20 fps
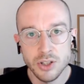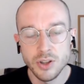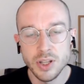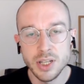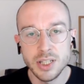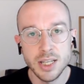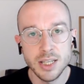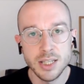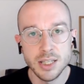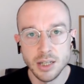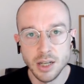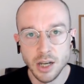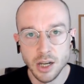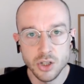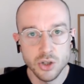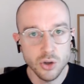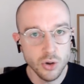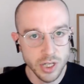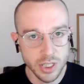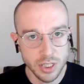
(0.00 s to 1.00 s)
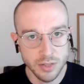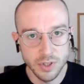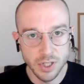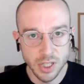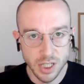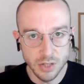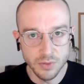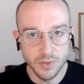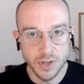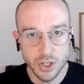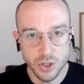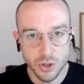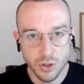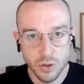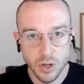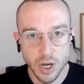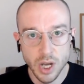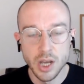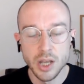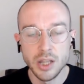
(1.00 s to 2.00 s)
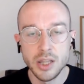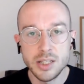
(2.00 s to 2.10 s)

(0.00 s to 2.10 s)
So this isn't a choice of the individual.